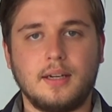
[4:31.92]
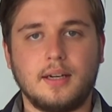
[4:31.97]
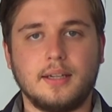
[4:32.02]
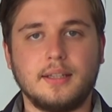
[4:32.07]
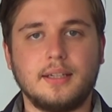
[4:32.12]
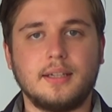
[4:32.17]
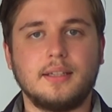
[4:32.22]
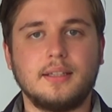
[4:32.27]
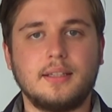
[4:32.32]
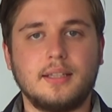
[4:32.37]

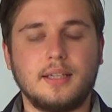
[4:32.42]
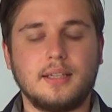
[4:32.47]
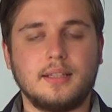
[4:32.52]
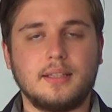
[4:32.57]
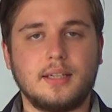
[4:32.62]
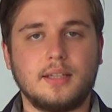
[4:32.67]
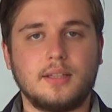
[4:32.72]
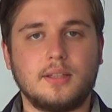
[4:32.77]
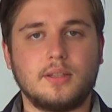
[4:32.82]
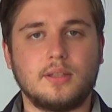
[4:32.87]
Another thing
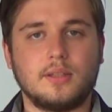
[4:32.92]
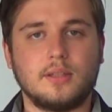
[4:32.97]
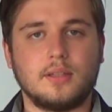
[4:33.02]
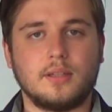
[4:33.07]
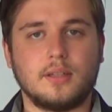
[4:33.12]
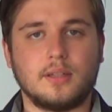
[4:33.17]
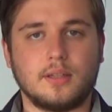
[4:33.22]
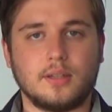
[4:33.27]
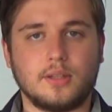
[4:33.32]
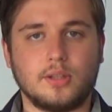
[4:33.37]
that
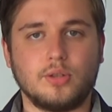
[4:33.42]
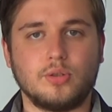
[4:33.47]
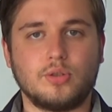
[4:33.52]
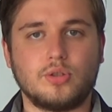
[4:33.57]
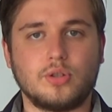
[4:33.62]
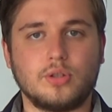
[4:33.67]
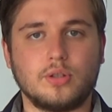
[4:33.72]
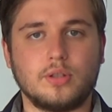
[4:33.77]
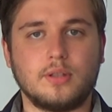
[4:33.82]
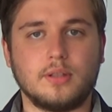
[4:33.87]
you
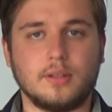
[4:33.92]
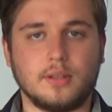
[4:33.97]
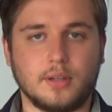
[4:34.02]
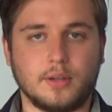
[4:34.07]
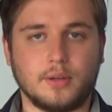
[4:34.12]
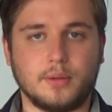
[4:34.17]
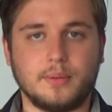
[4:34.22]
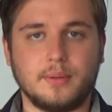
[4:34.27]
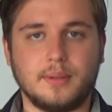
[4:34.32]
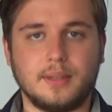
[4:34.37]
should
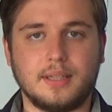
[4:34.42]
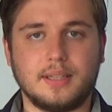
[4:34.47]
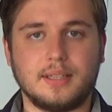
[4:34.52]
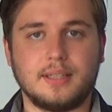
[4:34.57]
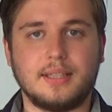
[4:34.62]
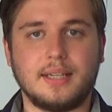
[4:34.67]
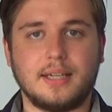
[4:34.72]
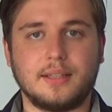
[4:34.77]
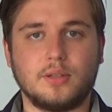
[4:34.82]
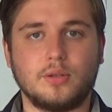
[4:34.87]
know
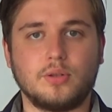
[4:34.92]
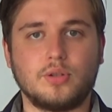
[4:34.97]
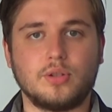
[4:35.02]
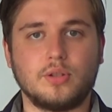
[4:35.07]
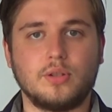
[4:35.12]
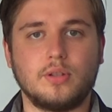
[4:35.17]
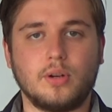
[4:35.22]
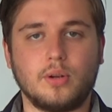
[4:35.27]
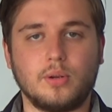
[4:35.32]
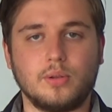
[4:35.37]
is that you
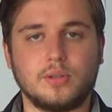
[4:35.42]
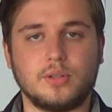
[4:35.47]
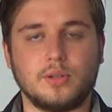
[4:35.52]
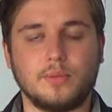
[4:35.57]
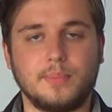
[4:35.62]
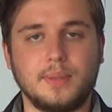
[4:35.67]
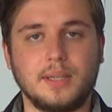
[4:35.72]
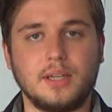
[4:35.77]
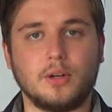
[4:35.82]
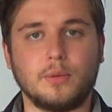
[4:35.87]
should also
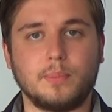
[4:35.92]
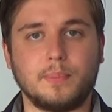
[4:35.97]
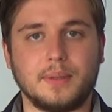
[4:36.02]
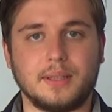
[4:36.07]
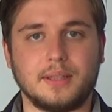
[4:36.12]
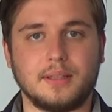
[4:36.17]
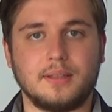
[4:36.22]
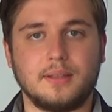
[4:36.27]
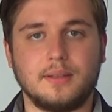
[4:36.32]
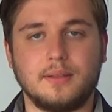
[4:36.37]
be
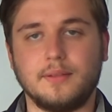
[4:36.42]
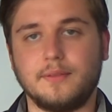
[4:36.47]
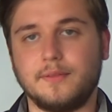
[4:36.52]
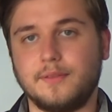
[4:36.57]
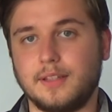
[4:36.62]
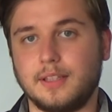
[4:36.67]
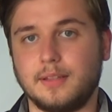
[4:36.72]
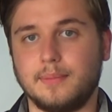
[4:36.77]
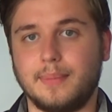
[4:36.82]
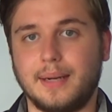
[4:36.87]
open to
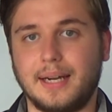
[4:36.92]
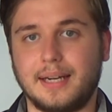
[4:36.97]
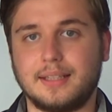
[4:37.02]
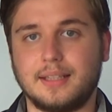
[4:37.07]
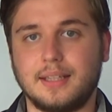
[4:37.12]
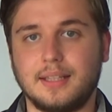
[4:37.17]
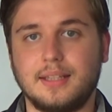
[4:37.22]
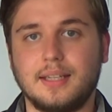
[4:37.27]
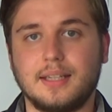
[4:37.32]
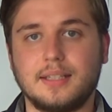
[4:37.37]

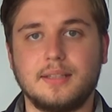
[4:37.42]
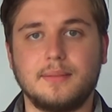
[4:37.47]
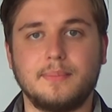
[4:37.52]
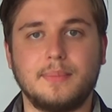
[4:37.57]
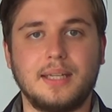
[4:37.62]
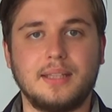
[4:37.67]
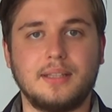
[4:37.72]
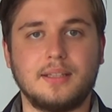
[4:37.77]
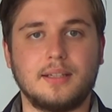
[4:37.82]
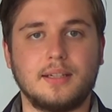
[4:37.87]
feedback. It doesn't
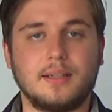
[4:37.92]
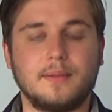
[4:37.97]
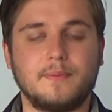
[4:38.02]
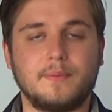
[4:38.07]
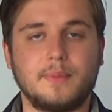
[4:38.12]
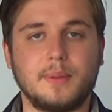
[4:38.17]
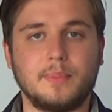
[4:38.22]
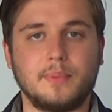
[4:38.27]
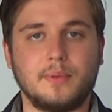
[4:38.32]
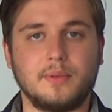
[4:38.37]
matter if
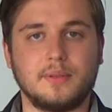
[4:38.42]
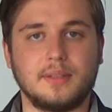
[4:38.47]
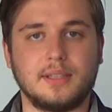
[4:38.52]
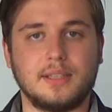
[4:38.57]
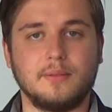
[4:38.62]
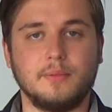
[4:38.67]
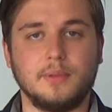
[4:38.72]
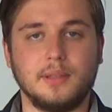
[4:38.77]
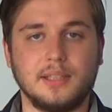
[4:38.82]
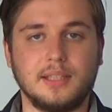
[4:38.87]
people
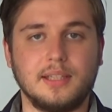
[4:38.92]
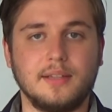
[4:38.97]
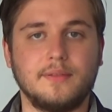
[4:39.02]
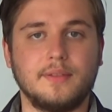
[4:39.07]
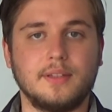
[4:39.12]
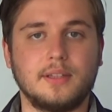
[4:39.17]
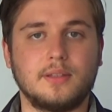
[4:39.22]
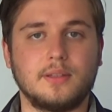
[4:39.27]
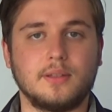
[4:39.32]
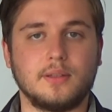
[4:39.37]
will give
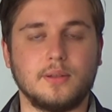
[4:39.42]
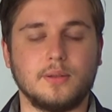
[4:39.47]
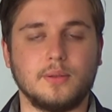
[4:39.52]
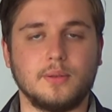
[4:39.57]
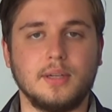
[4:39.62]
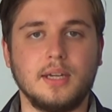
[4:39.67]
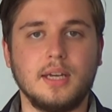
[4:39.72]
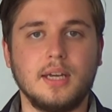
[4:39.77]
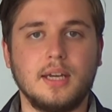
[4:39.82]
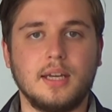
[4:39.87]
it to
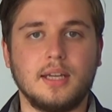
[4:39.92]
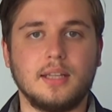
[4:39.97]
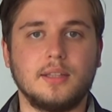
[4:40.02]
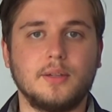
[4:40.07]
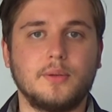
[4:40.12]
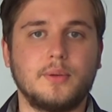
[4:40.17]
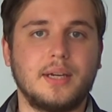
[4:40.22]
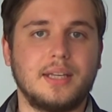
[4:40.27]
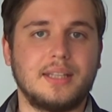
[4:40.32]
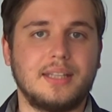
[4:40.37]
you in
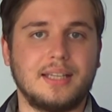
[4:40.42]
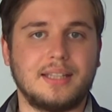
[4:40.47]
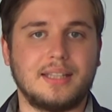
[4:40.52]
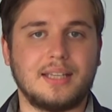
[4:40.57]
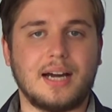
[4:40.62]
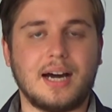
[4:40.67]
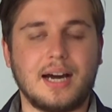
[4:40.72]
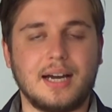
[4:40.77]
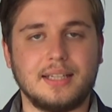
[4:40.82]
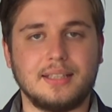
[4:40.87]
the way that
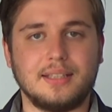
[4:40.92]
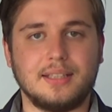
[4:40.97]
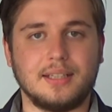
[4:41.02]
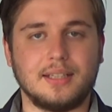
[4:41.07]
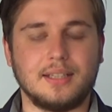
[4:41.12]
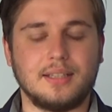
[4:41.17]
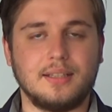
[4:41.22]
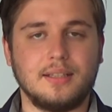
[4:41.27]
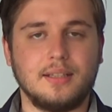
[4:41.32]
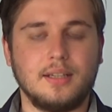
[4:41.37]
I
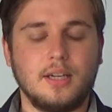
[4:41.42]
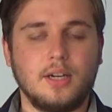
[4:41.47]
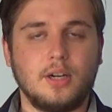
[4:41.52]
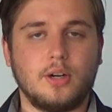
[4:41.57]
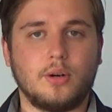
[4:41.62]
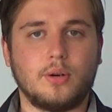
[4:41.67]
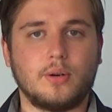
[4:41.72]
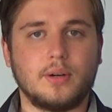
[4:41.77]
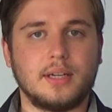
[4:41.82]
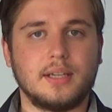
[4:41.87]
did
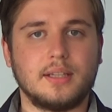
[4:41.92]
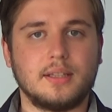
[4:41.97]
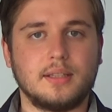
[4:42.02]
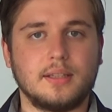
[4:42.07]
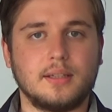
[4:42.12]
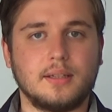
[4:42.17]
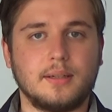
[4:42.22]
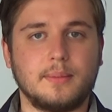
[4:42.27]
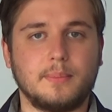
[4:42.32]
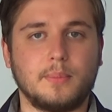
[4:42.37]
or in
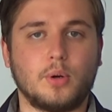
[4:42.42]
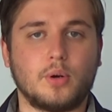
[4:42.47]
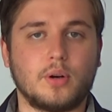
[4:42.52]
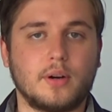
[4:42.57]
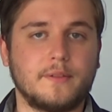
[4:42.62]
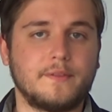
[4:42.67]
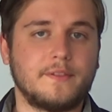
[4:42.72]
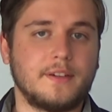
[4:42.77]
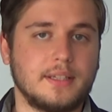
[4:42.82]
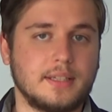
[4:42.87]
a more
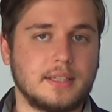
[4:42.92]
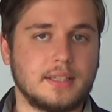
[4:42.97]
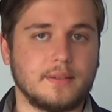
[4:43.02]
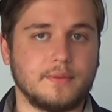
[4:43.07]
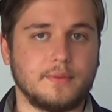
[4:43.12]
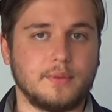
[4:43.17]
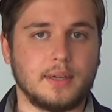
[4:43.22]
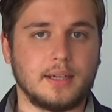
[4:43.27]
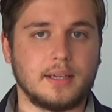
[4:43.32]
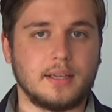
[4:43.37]

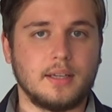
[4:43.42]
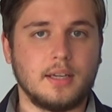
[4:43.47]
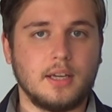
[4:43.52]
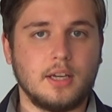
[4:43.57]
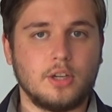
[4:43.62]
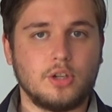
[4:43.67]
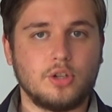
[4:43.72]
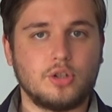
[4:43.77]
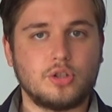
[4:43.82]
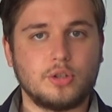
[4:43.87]
offensive way.
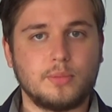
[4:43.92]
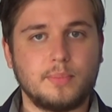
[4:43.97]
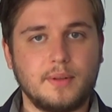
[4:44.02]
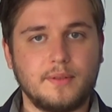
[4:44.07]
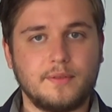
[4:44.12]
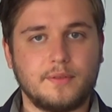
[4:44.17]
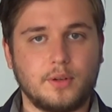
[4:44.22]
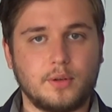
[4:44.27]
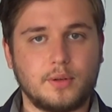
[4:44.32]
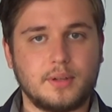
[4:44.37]
You should be
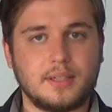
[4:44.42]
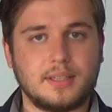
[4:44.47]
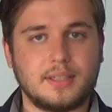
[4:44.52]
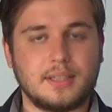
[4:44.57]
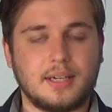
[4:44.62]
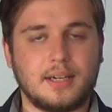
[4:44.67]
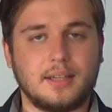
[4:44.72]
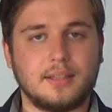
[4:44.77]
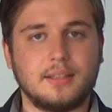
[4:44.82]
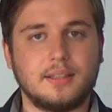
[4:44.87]

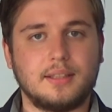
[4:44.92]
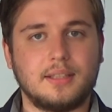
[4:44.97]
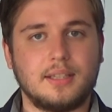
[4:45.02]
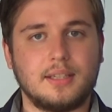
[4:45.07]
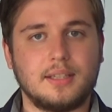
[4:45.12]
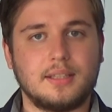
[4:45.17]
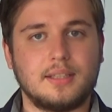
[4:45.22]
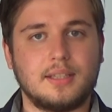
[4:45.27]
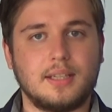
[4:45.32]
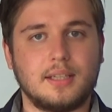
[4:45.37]
focused on the
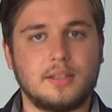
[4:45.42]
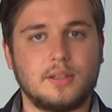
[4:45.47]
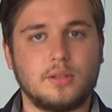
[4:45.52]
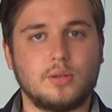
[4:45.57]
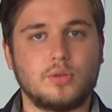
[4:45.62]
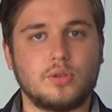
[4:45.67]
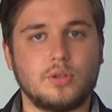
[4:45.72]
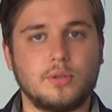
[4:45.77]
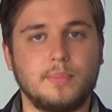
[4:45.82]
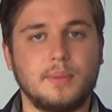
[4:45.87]
things that you
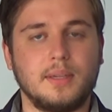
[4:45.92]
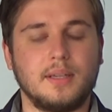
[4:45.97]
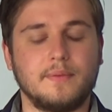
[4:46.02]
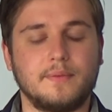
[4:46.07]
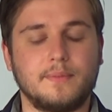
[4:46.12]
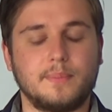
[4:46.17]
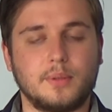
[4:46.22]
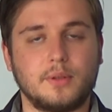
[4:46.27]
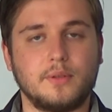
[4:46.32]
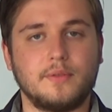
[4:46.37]
should be
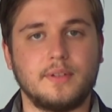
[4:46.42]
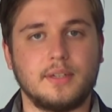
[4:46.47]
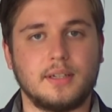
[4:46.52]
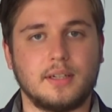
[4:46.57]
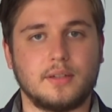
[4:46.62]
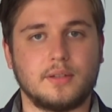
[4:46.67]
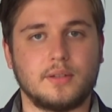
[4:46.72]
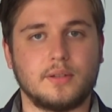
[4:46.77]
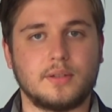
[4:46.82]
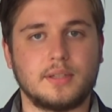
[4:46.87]
improving
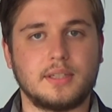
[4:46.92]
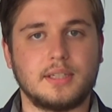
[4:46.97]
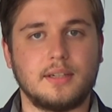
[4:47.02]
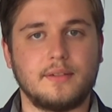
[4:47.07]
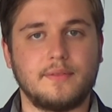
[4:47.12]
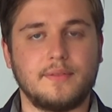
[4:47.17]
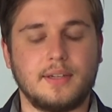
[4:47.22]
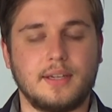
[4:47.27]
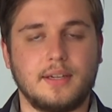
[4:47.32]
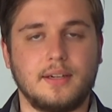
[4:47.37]
on
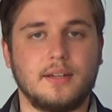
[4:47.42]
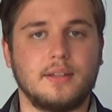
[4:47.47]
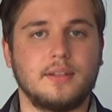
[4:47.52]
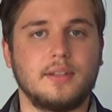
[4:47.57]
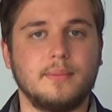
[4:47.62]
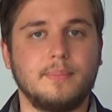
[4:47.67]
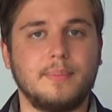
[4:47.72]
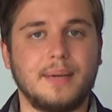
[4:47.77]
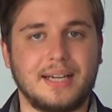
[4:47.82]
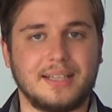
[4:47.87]
yourself and not
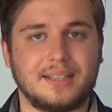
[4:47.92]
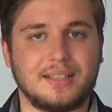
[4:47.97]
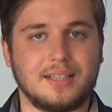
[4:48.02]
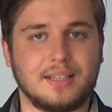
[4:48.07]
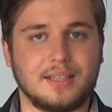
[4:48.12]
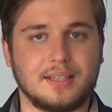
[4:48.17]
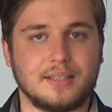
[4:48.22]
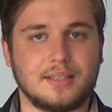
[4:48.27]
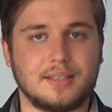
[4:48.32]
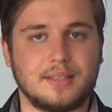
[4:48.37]
the bad
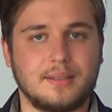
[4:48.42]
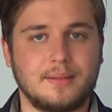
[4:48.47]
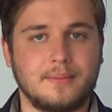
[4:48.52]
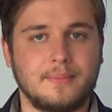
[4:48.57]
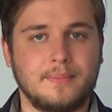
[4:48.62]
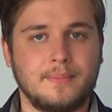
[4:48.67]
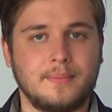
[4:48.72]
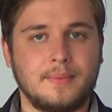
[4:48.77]
things.